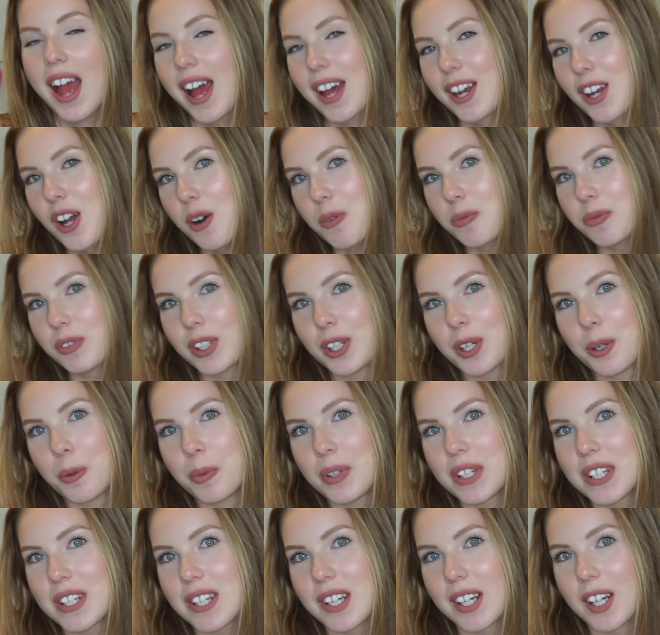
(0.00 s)
And hopefully you'll
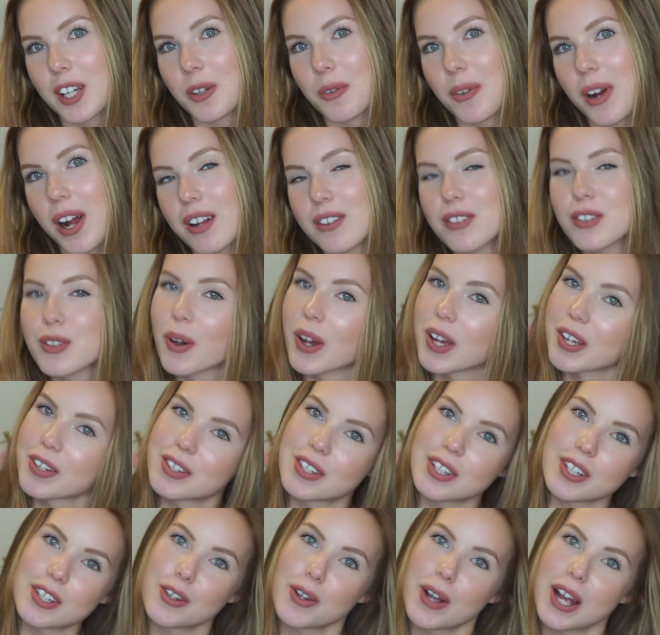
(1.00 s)
be sticking around, so I'll
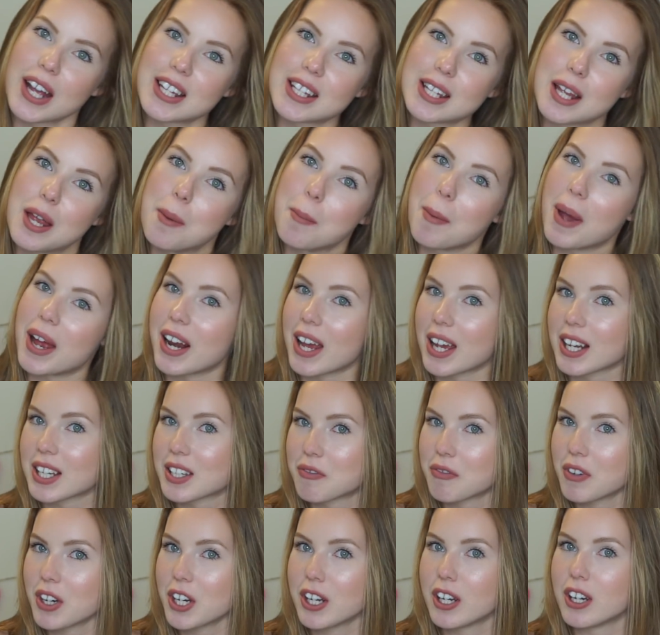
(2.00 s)
see you guys in my
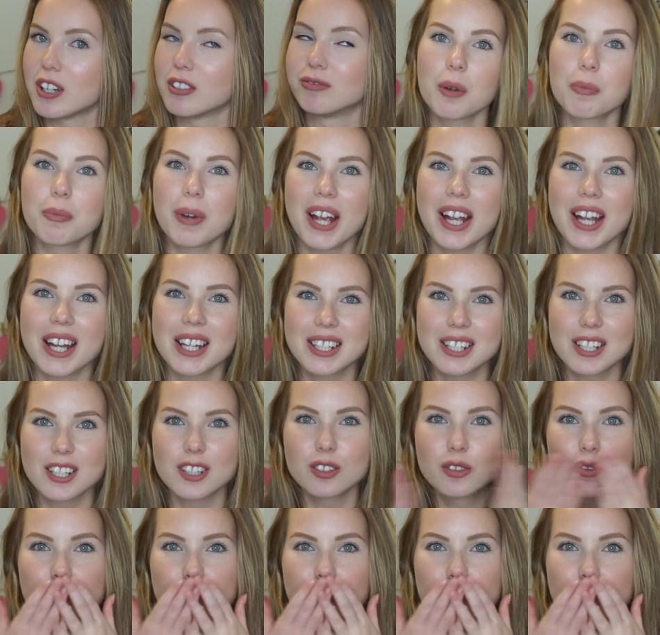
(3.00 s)
next video. Bye, guys.